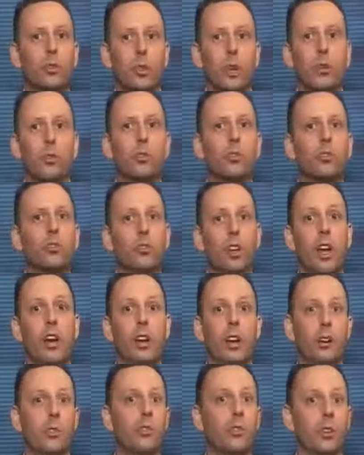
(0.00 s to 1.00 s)
traders
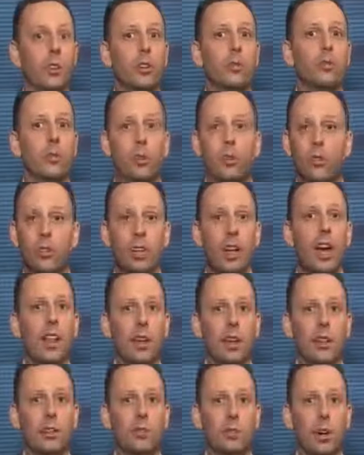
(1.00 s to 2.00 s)
share certain
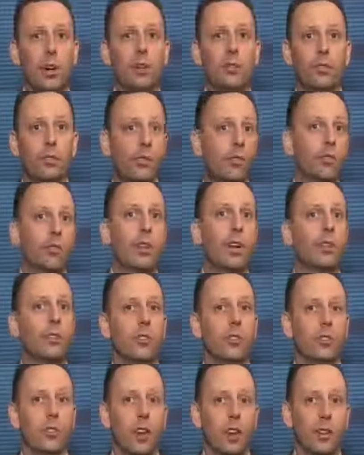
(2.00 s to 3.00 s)
personality traits or just traits
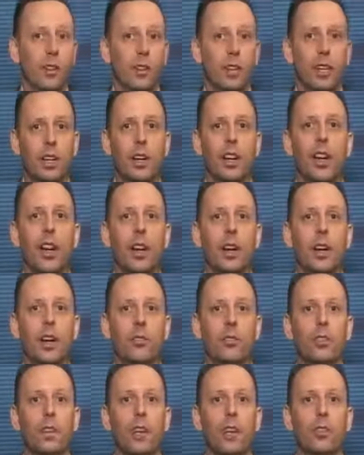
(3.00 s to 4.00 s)
in general? Our guest
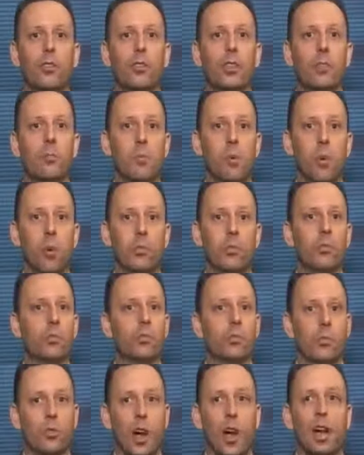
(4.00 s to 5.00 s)
today is Tim Morich, who's
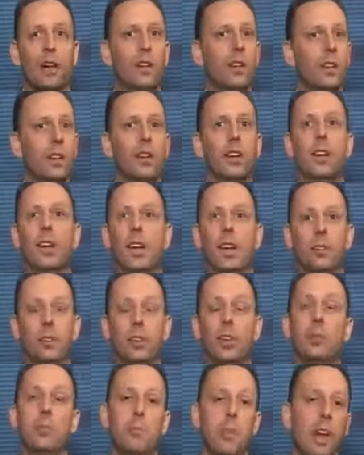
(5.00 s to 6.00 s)
trained and
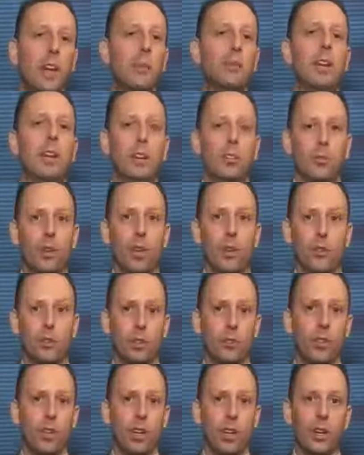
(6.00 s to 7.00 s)
seen many, many traders
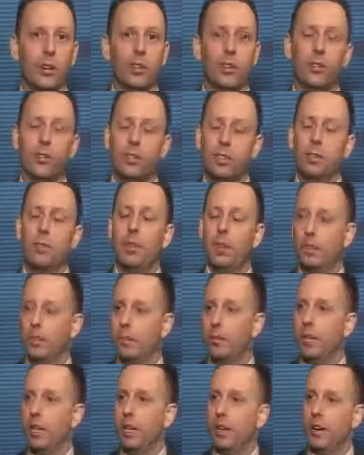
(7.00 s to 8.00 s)
over the years. Tim, thanks for
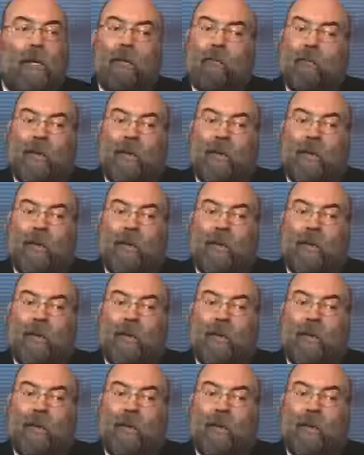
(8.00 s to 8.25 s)
being here.